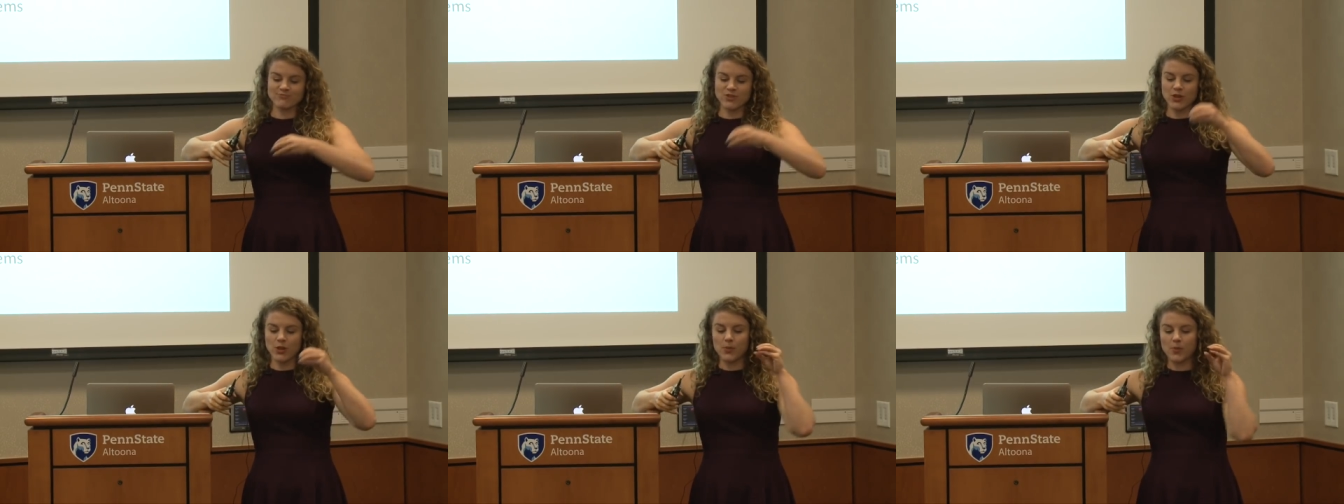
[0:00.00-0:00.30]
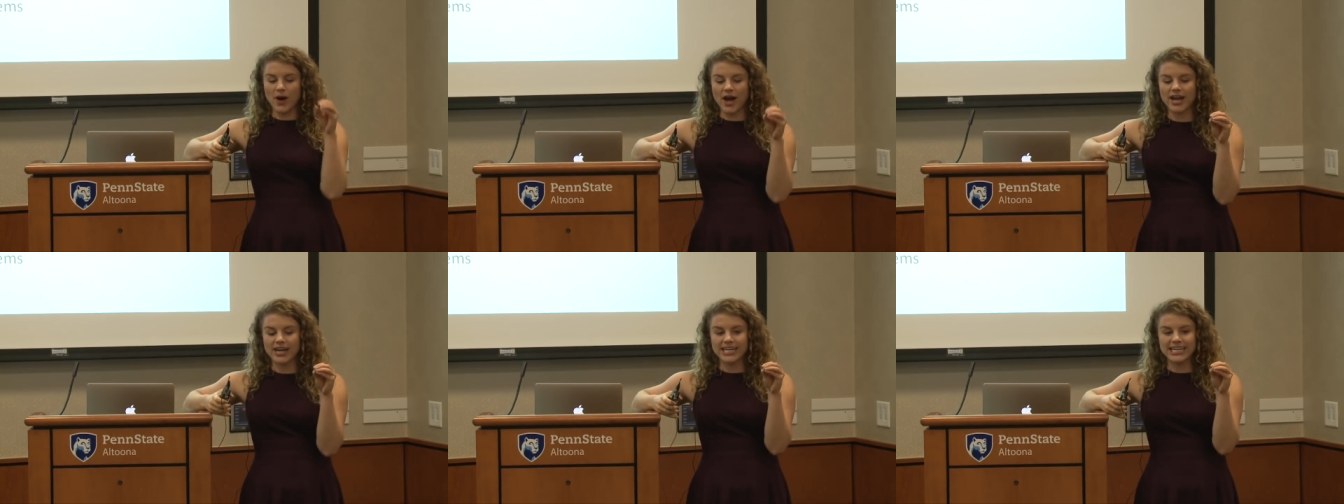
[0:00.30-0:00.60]
the
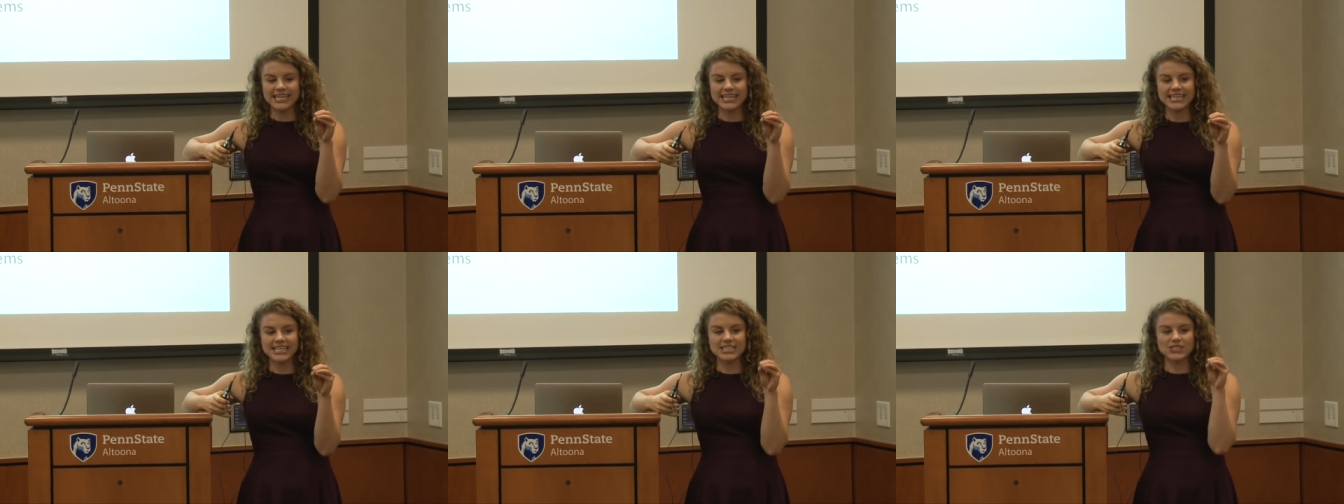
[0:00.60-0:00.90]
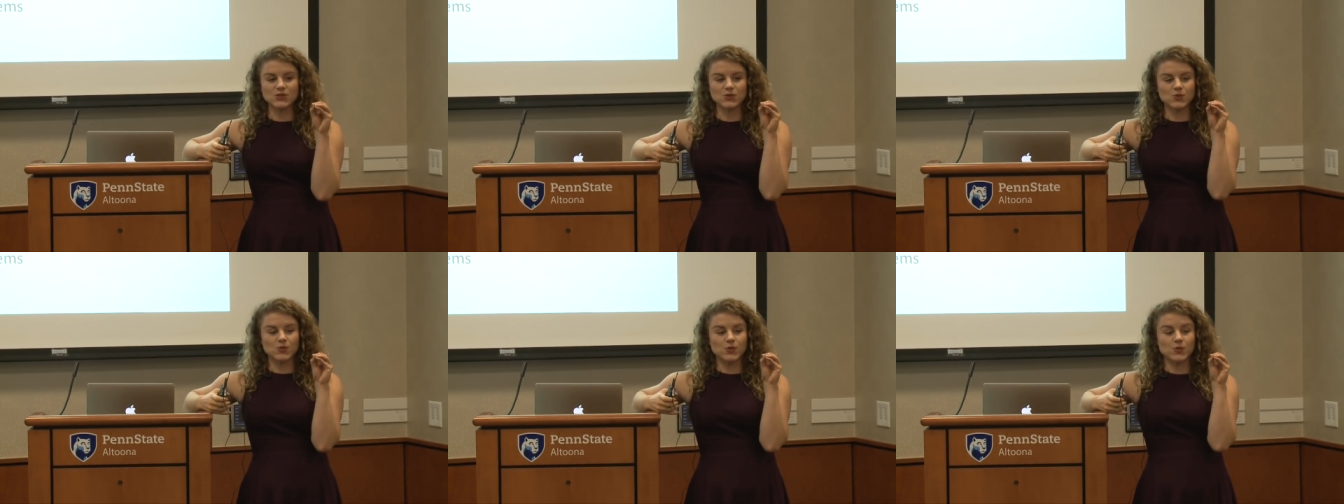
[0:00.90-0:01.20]
body
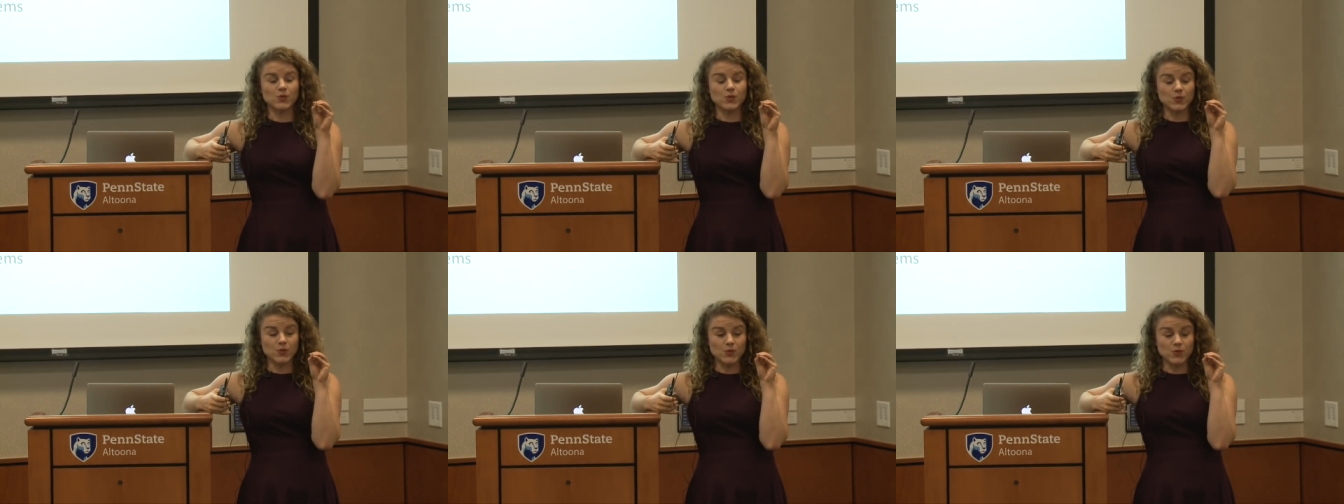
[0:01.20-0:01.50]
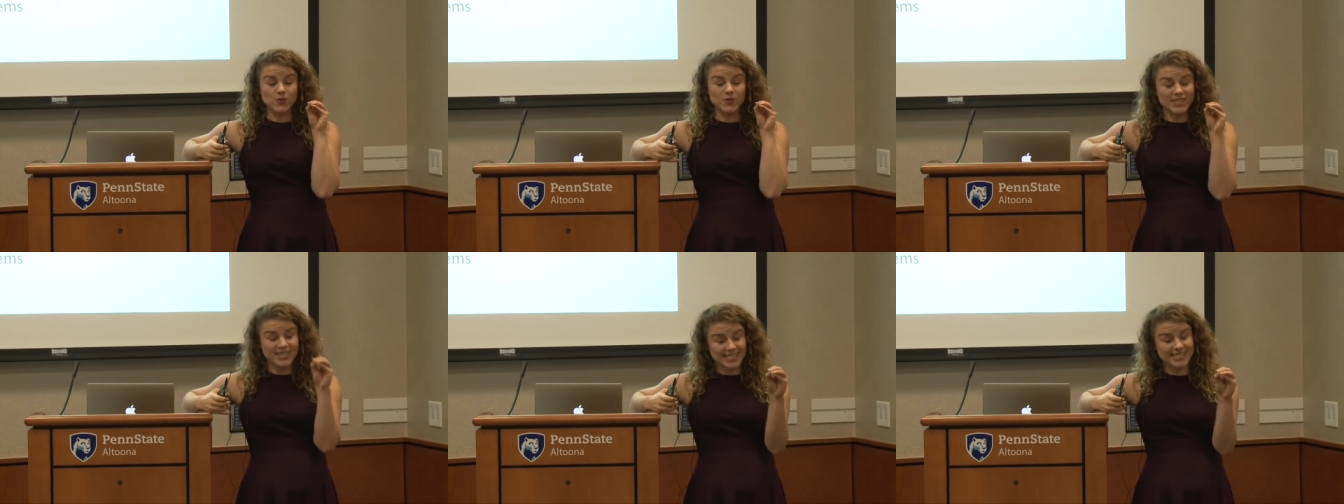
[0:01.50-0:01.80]
is
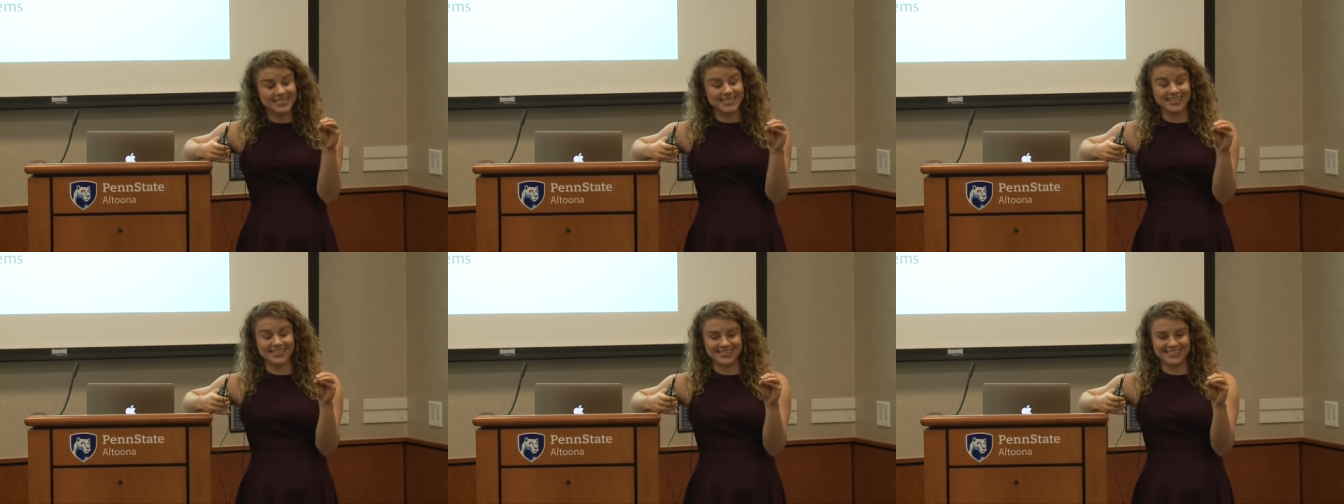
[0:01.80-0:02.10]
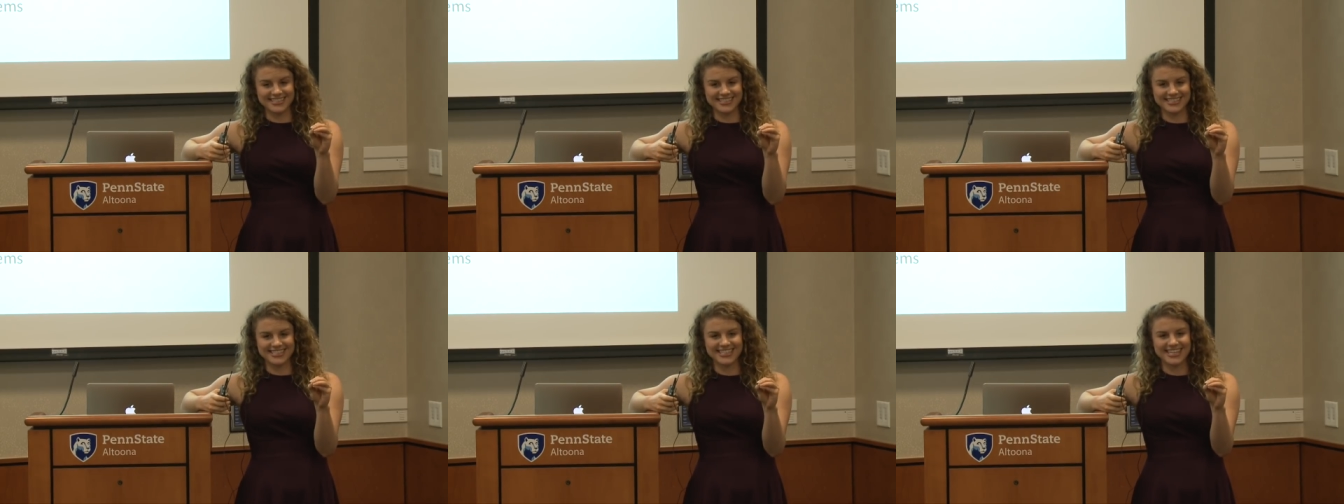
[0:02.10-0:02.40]
really
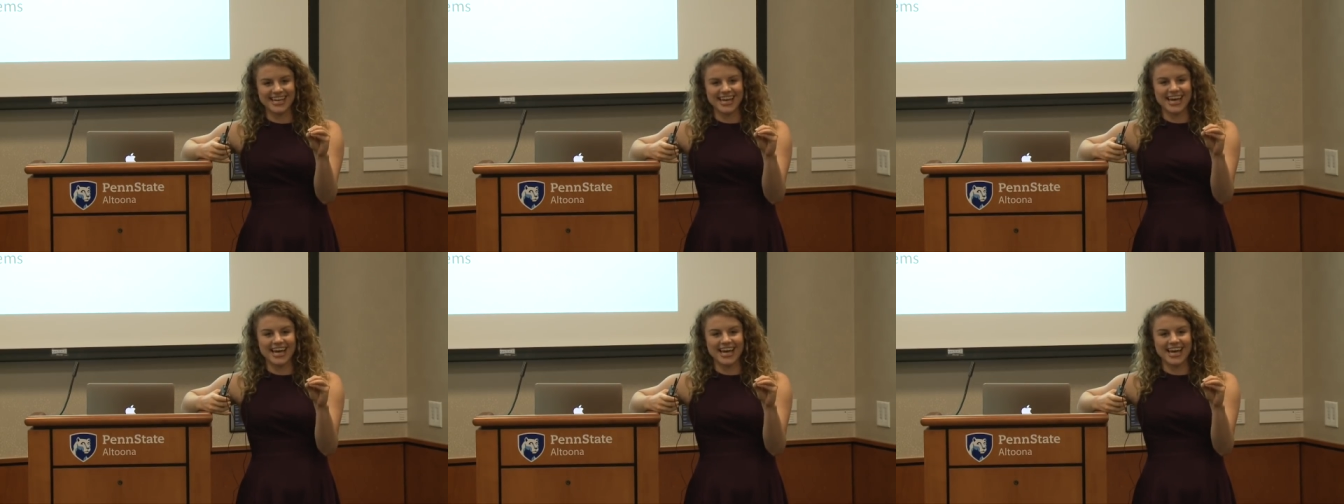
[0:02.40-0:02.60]
intelligent,